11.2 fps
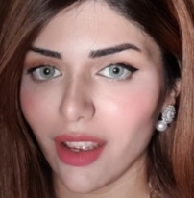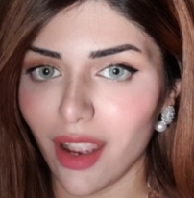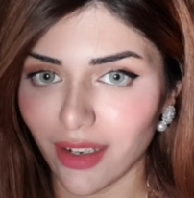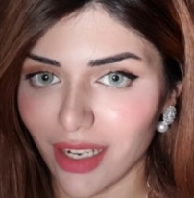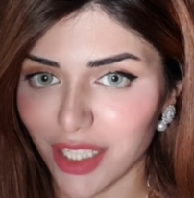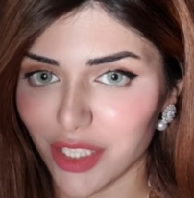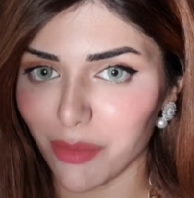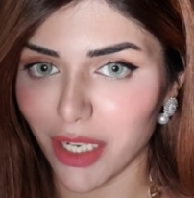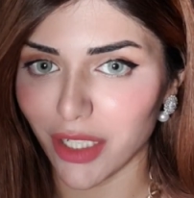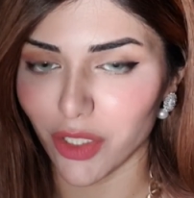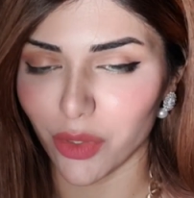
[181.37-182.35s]
highlight
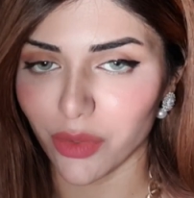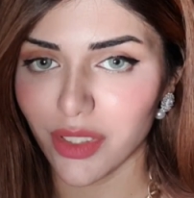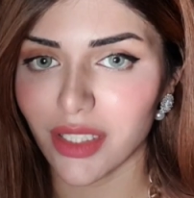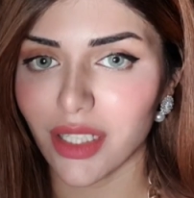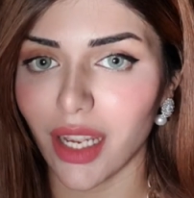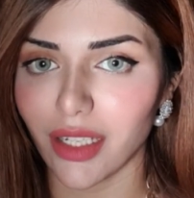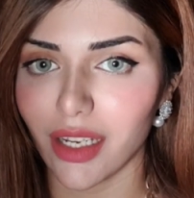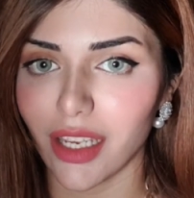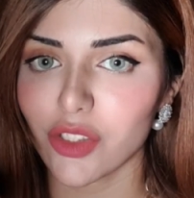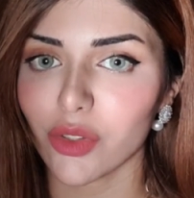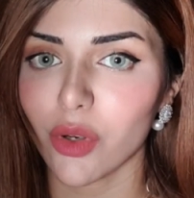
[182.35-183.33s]
my nose, I
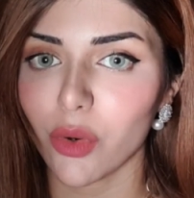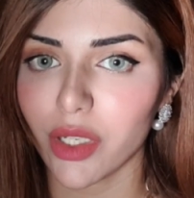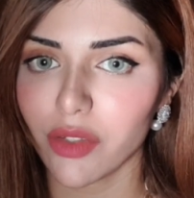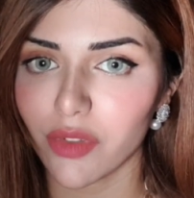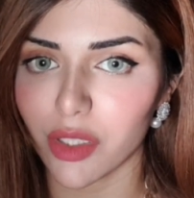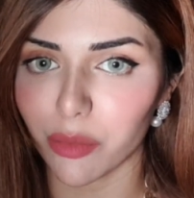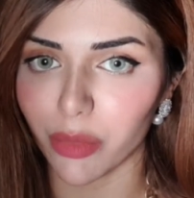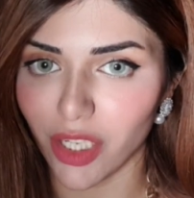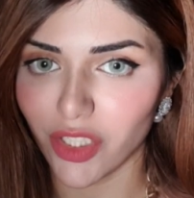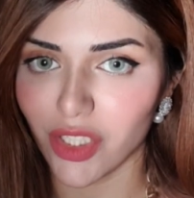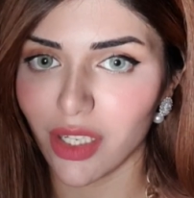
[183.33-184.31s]
like to go in with a
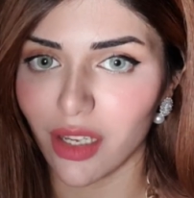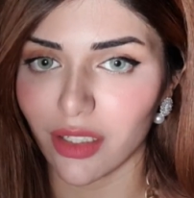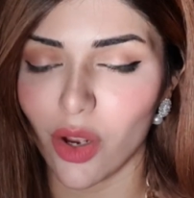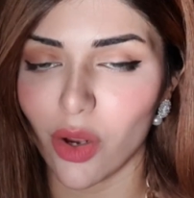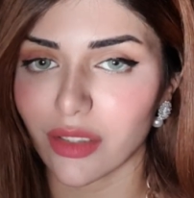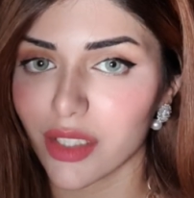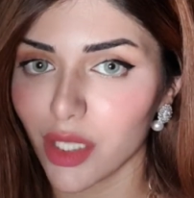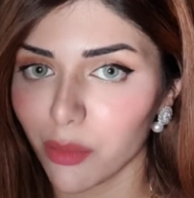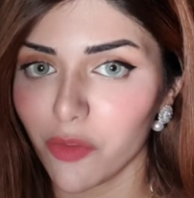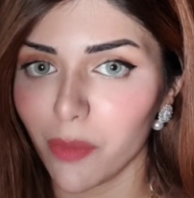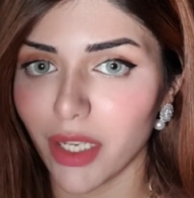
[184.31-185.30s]
blush color on the
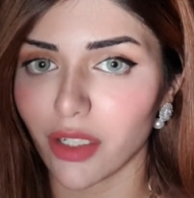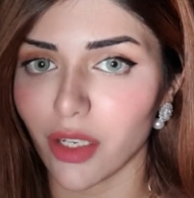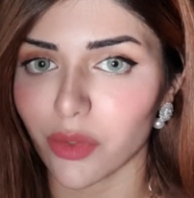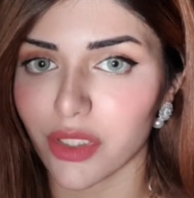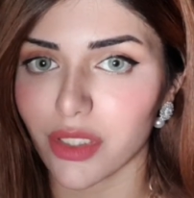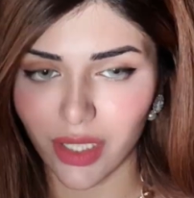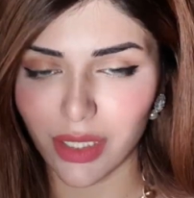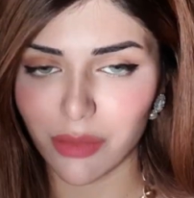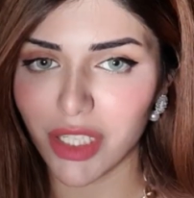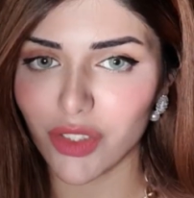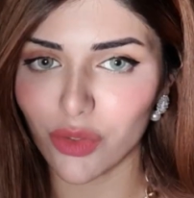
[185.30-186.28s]
tip of my nose. It
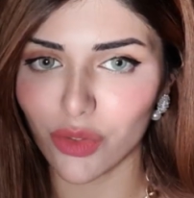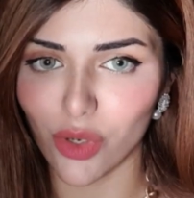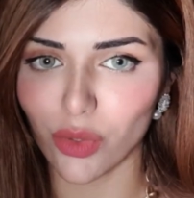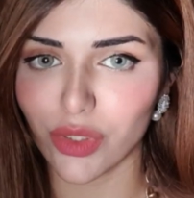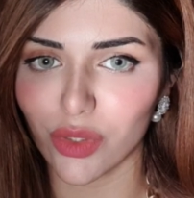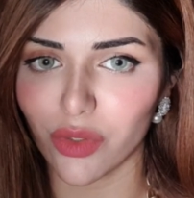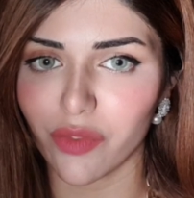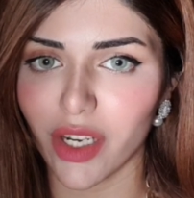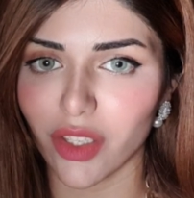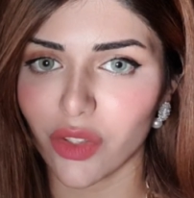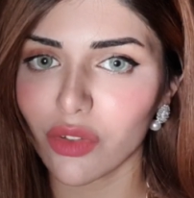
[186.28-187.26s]
makes your nose look
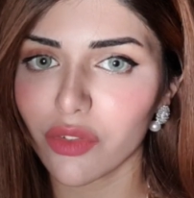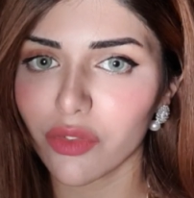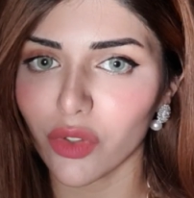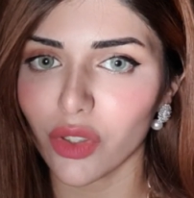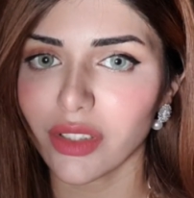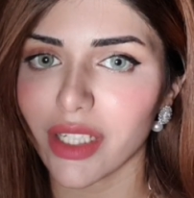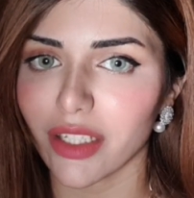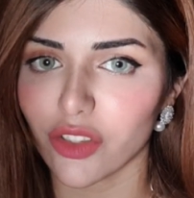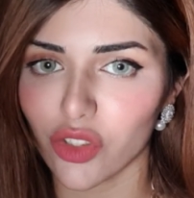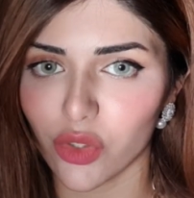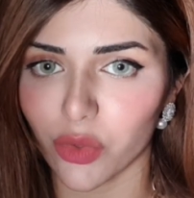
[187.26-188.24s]
very youthful
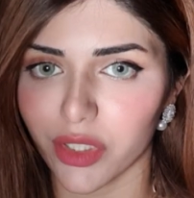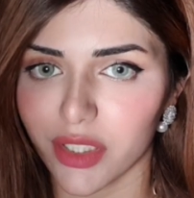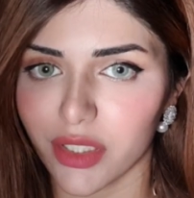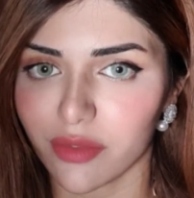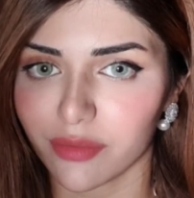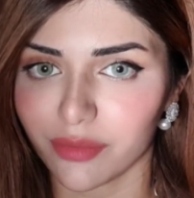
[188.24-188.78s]
and short.